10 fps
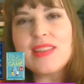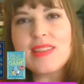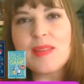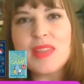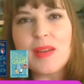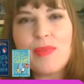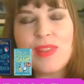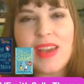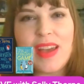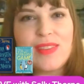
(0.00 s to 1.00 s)
comes up with
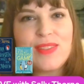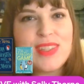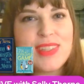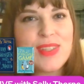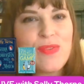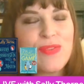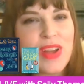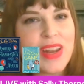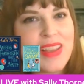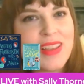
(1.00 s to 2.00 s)
that? It was just so
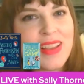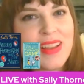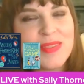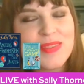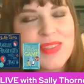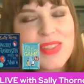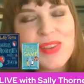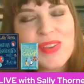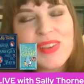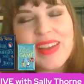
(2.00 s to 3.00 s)
funny. So
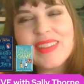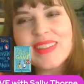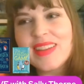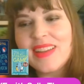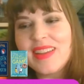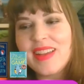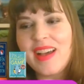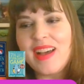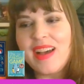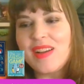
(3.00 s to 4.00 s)
yeah,
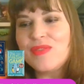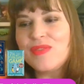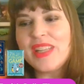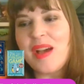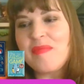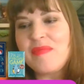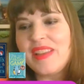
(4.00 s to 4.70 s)
really happy.